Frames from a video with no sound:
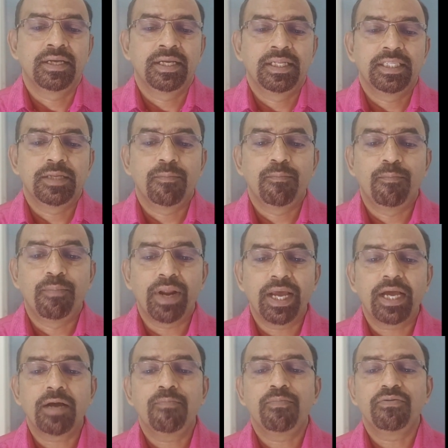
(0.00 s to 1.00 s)
The
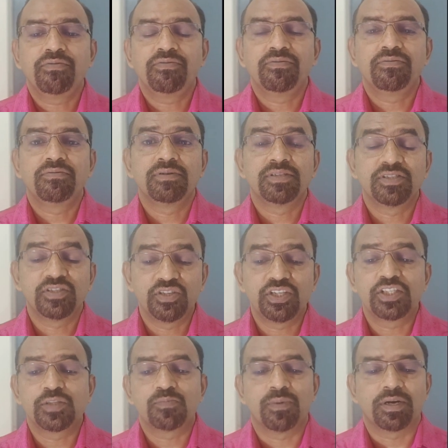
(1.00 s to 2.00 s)
breakup of
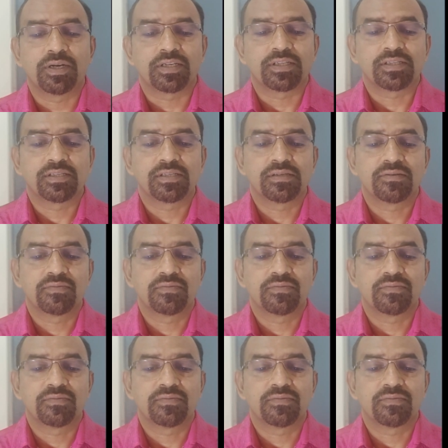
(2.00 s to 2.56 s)
6 marks